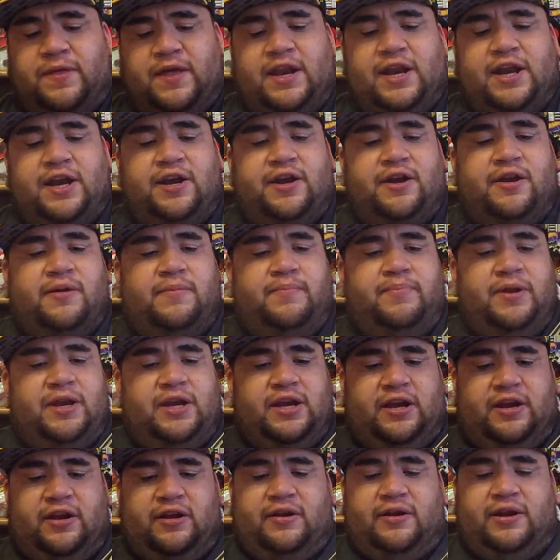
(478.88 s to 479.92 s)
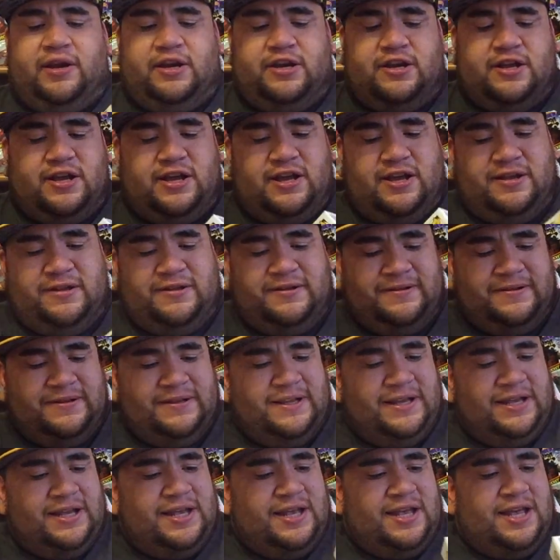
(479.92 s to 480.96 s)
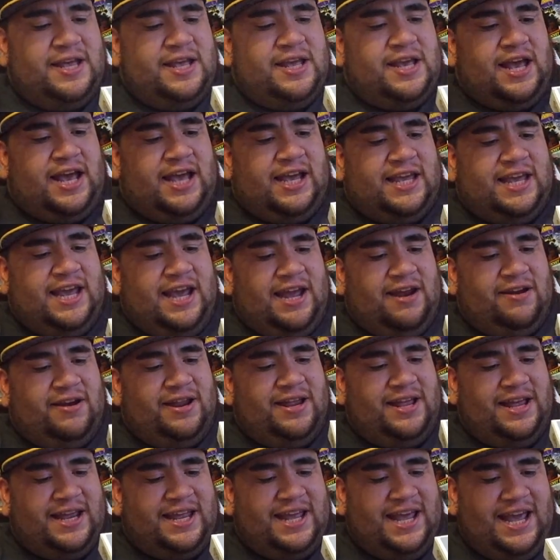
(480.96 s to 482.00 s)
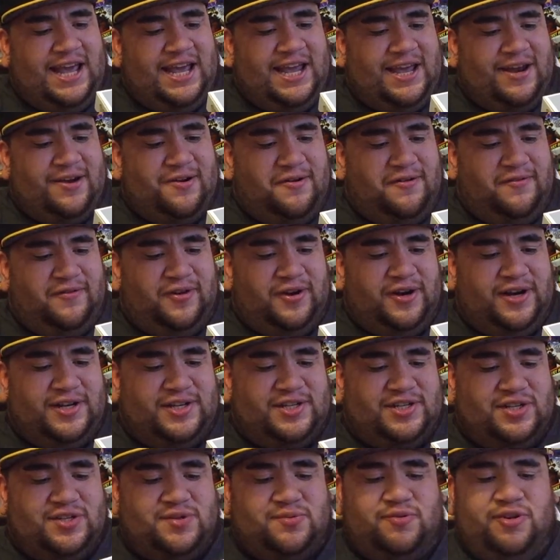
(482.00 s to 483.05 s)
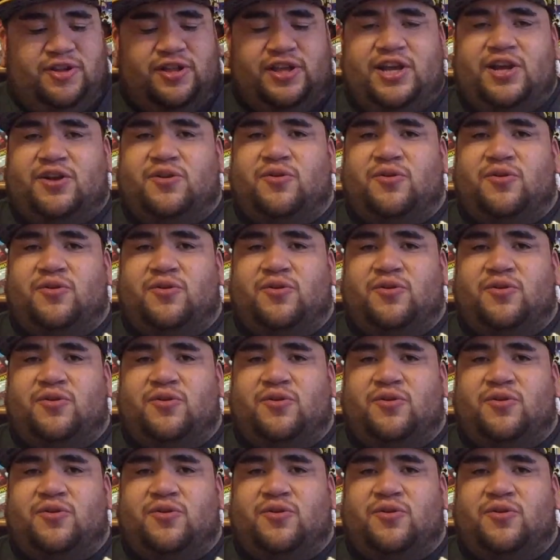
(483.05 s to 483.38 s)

that ended up in here. And I can't get over it. It's just really